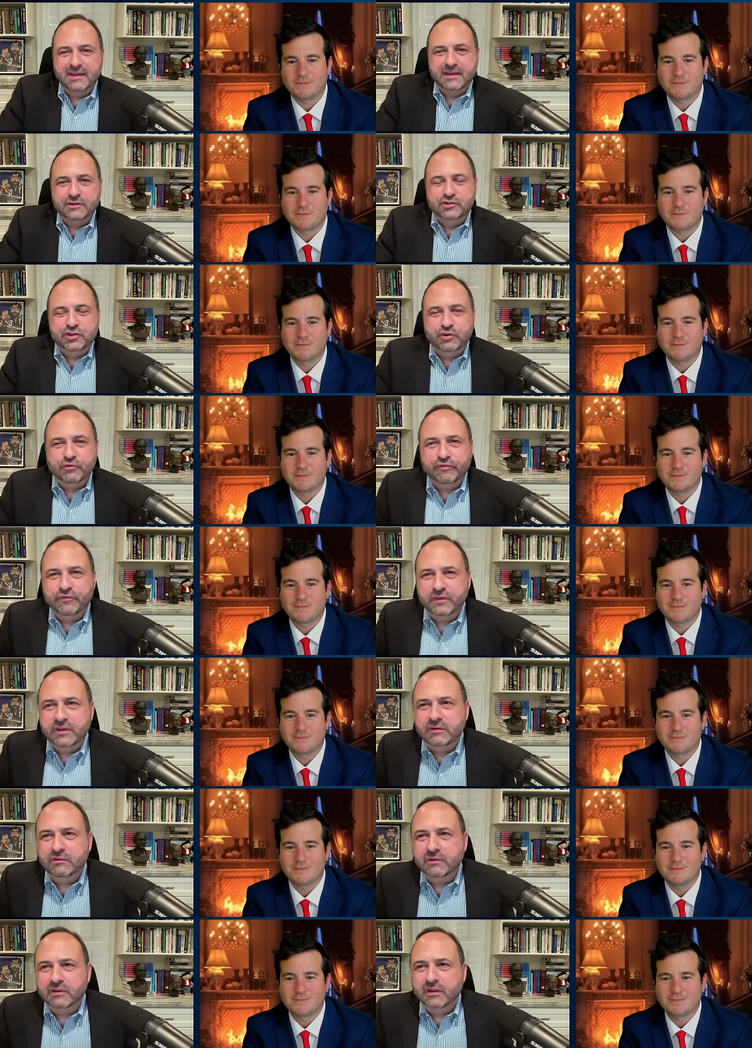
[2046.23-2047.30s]
Speaker 1: Do you
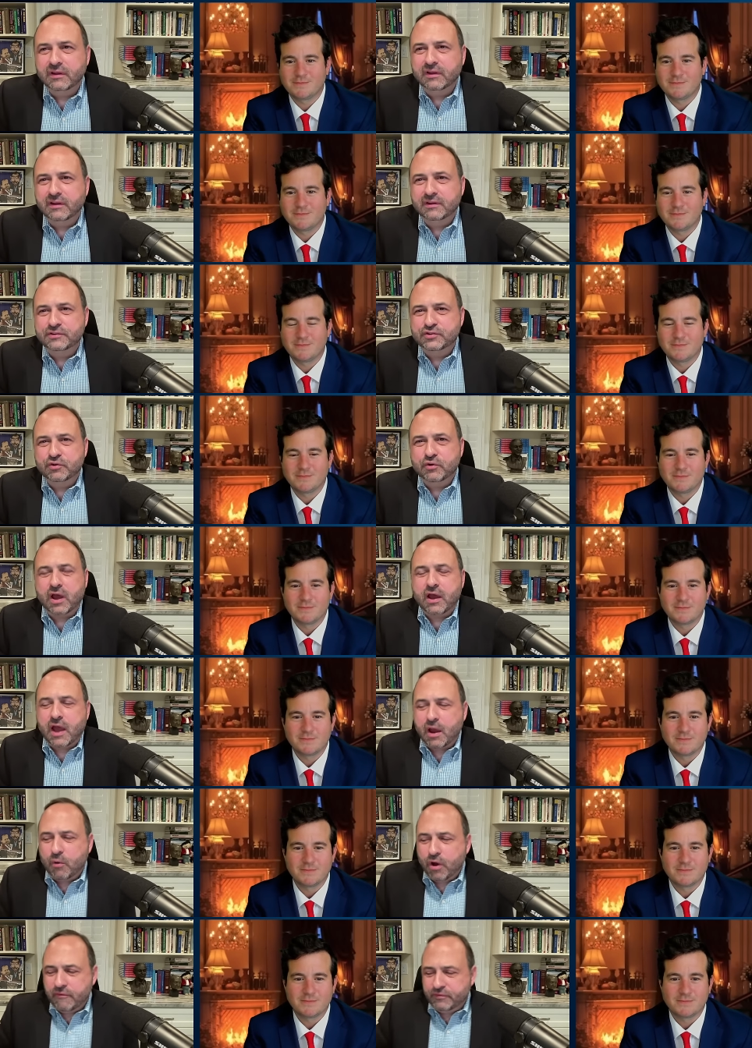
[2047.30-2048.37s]
feel so?
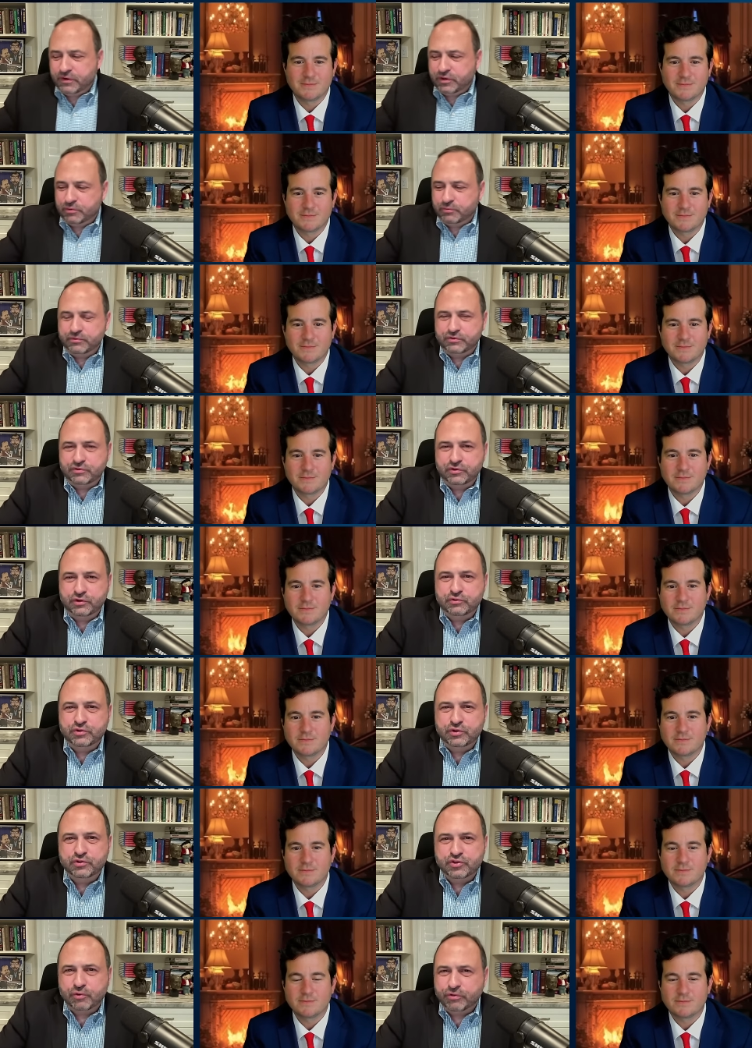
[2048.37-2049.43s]
How often do you, do
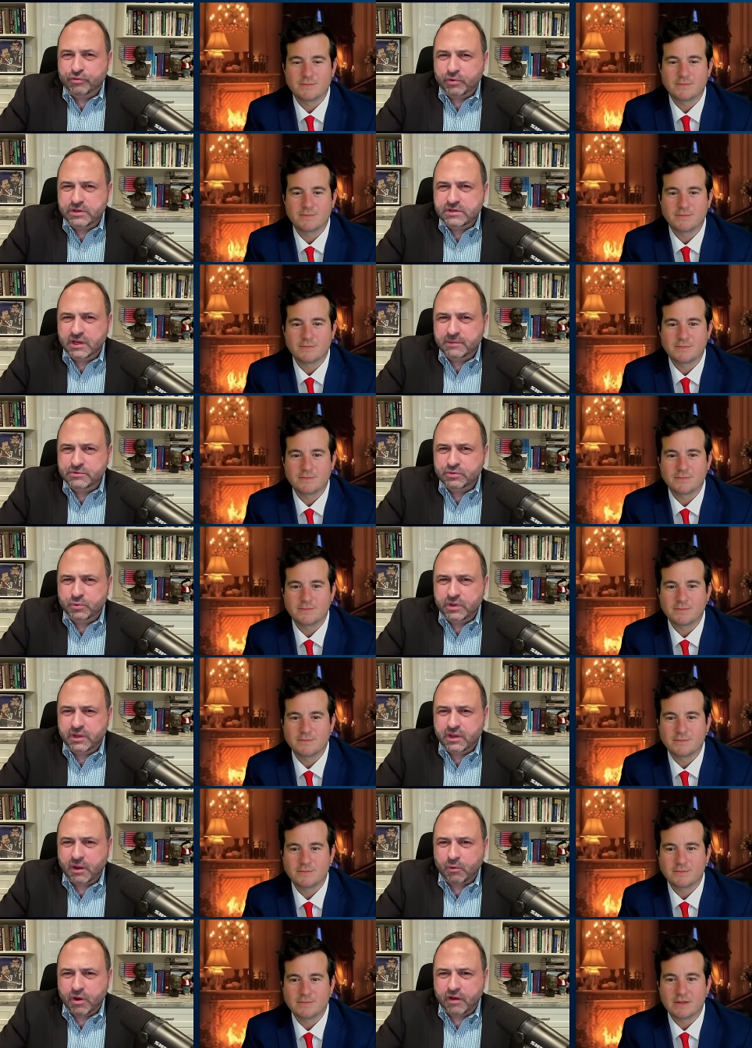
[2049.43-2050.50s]
you show three times a
Speaker 2: week?
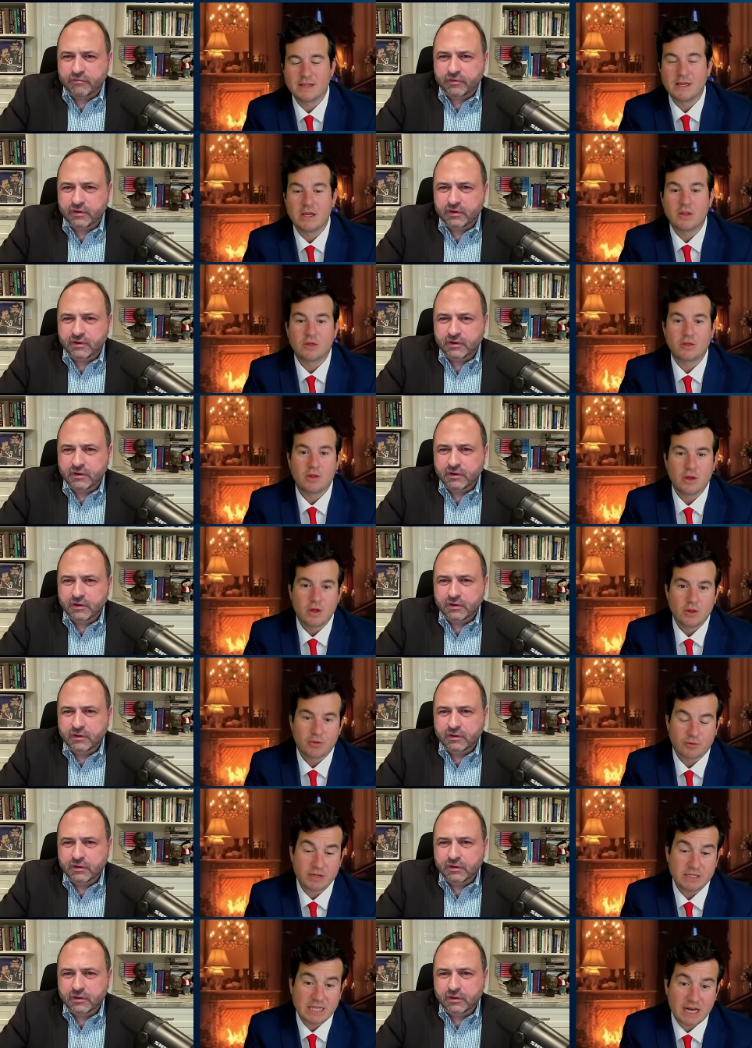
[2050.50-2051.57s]
How often?
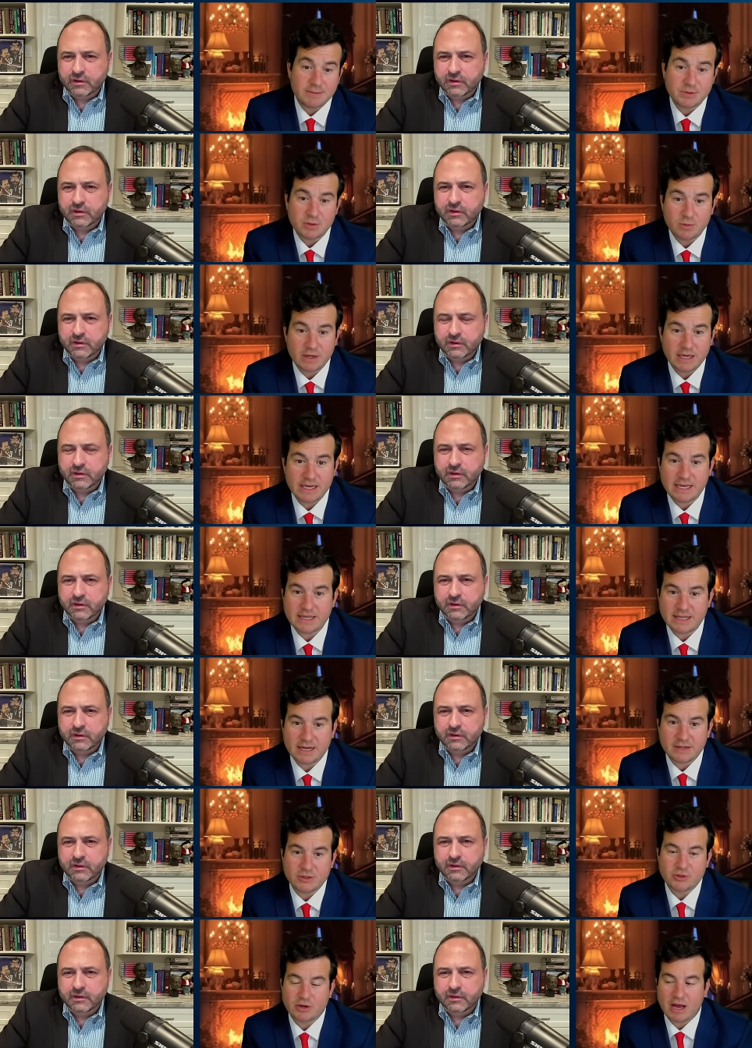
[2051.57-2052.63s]
Three times a week, and then
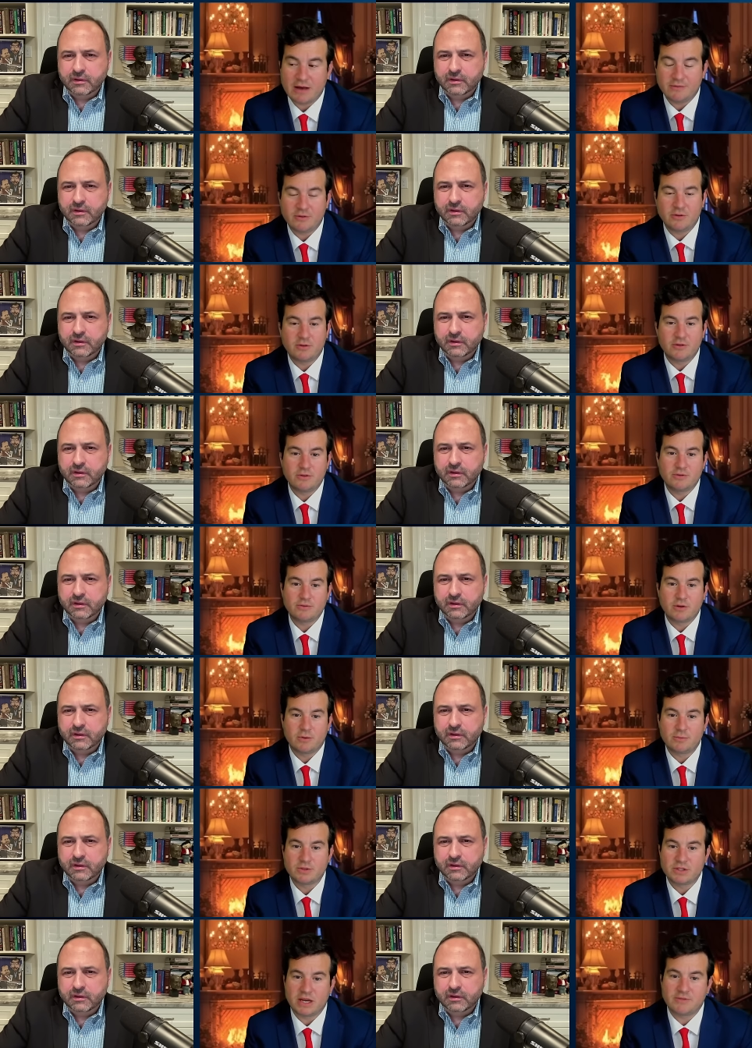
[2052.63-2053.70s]
I travel
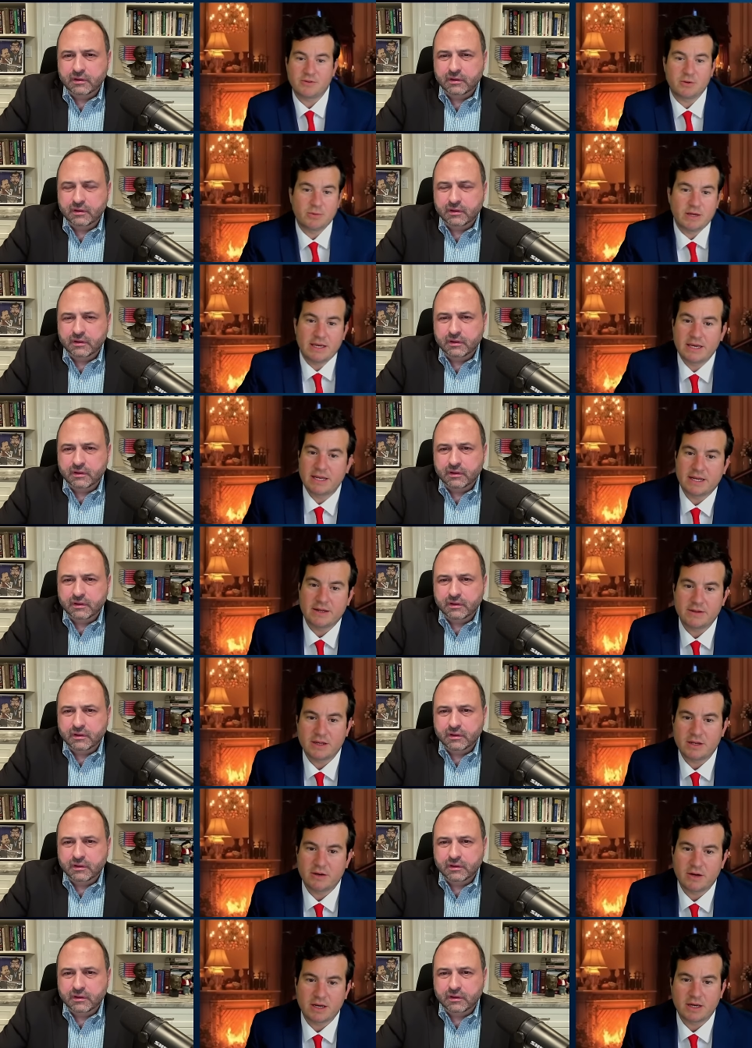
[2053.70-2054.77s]
almost every weekend. I you
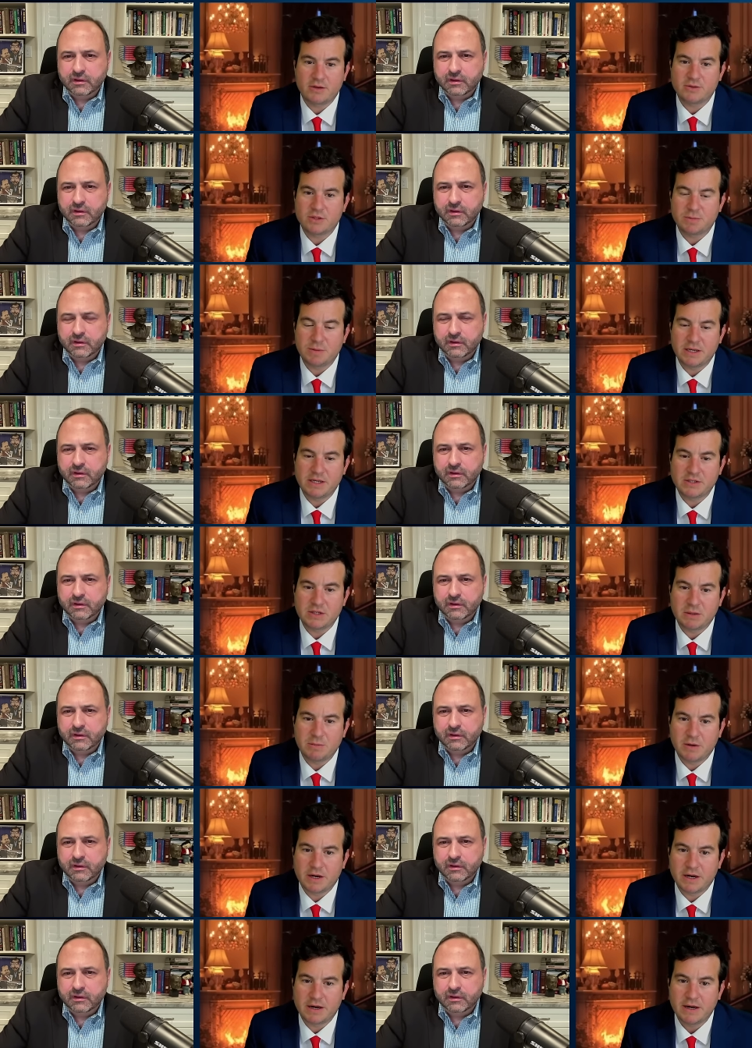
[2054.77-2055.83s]
know I go speak
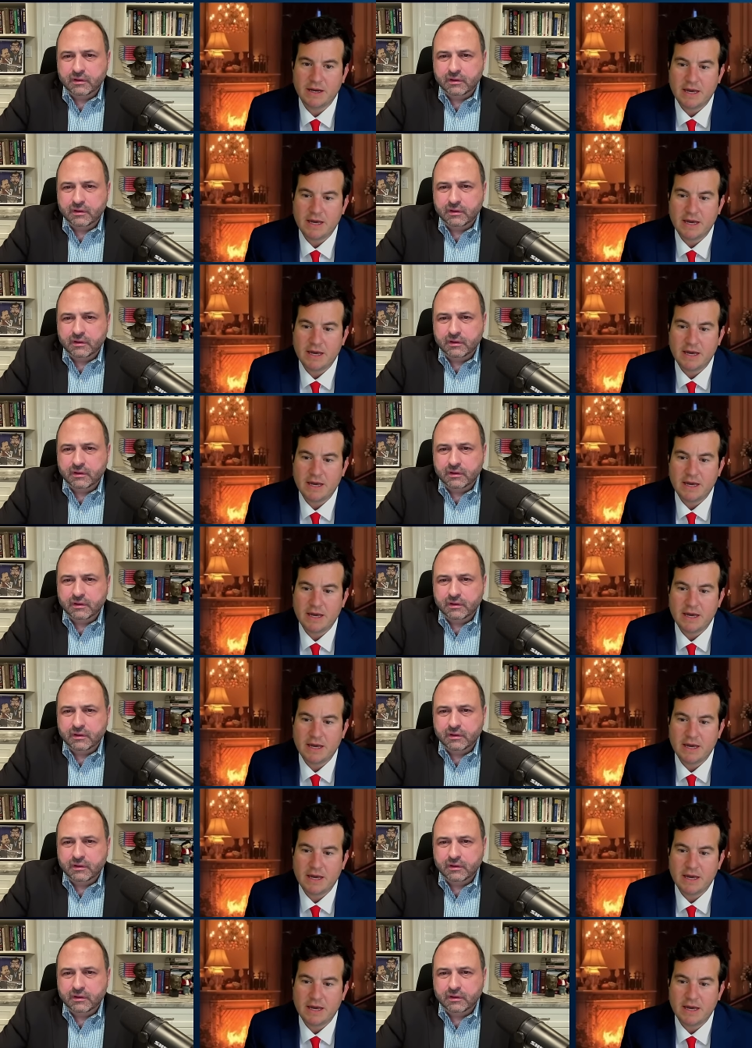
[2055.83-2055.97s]
somewhere,